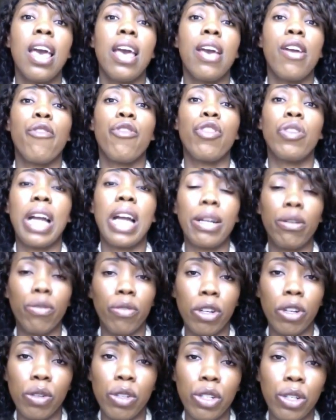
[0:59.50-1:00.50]
If you're not a
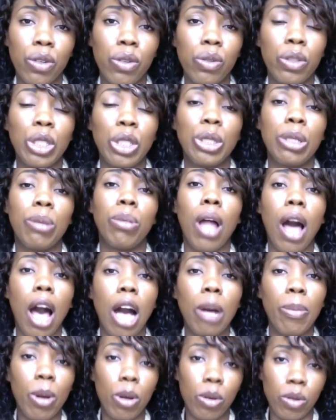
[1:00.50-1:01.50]
realtor, there's a
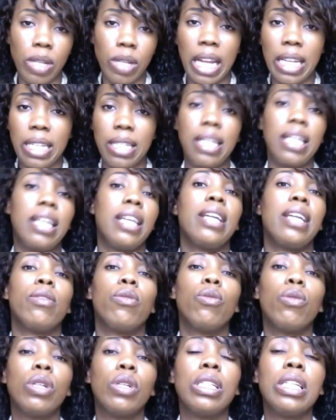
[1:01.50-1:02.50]
blog post I did
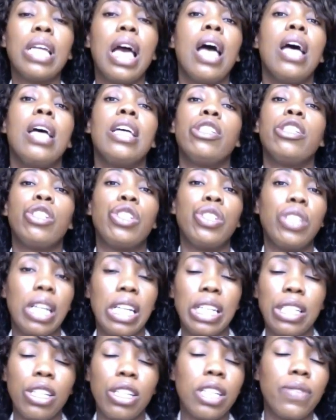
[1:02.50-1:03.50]
on
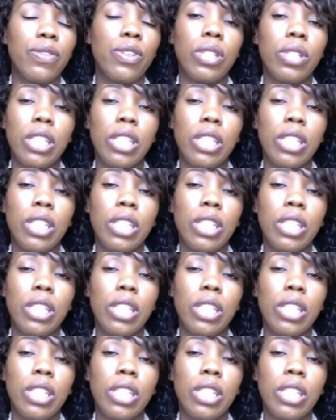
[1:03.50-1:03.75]
suggestions for